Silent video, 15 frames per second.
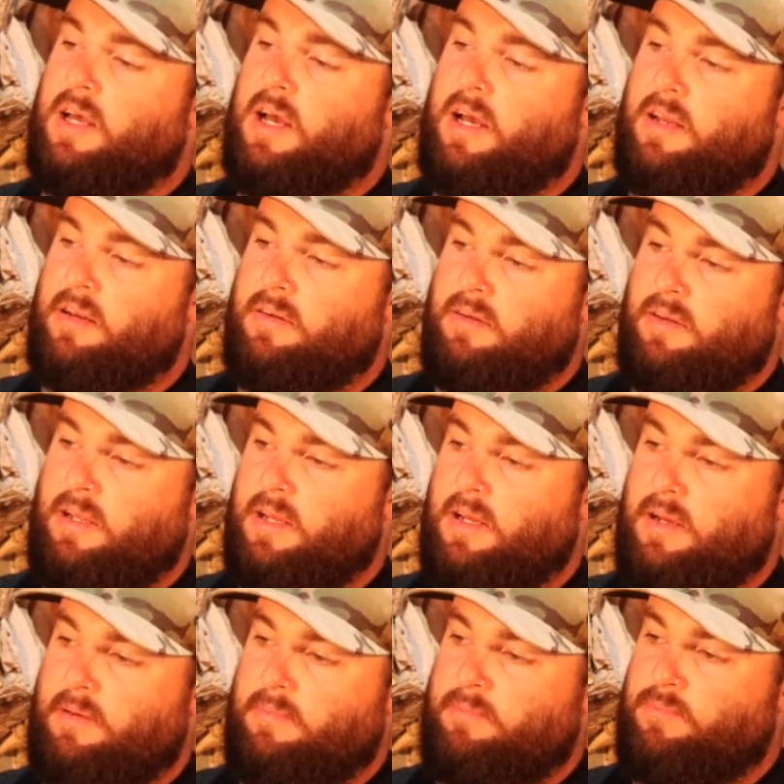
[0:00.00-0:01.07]
that.
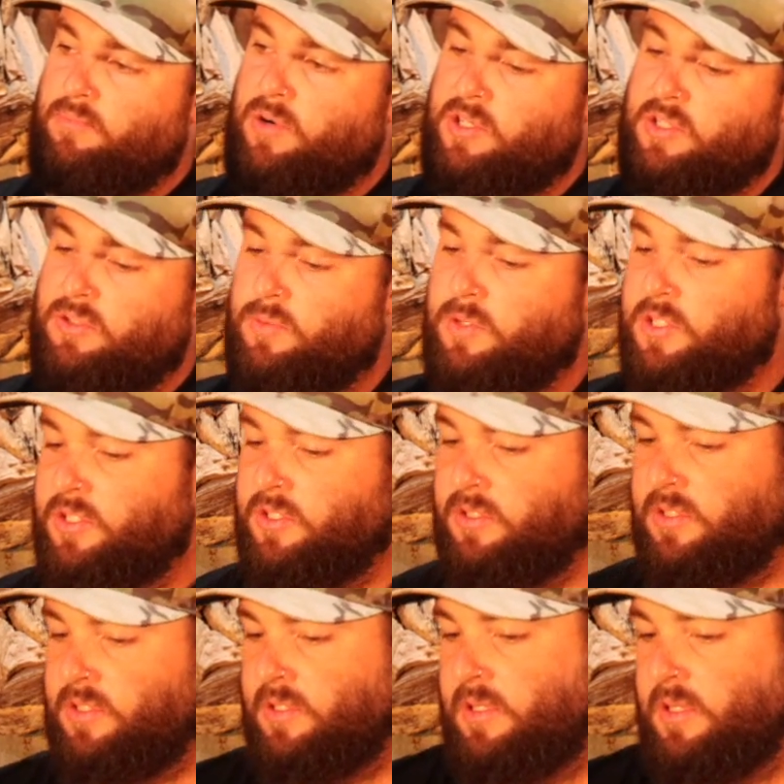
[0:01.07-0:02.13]
Pressure
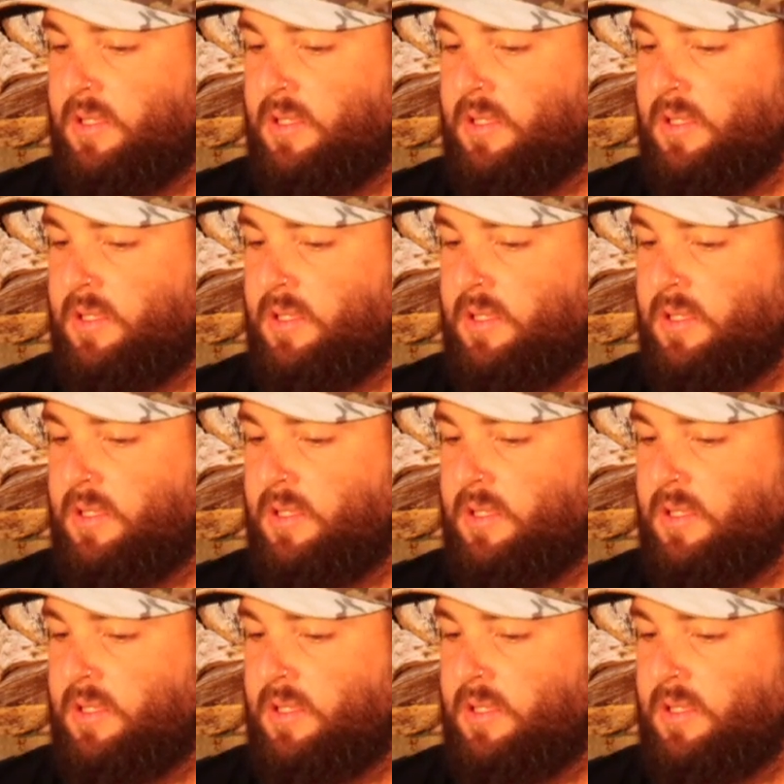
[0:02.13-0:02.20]
switches,